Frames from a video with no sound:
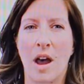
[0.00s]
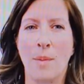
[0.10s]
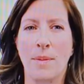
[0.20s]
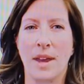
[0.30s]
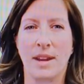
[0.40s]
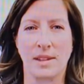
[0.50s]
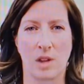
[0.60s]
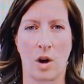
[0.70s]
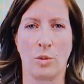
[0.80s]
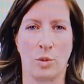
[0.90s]
up, and his
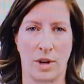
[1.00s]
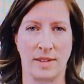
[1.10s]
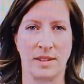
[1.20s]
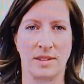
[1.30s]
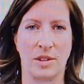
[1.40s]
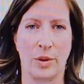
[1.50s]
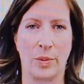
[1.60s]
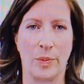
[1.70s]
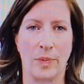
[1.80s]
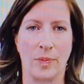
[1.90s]
arm grazes you.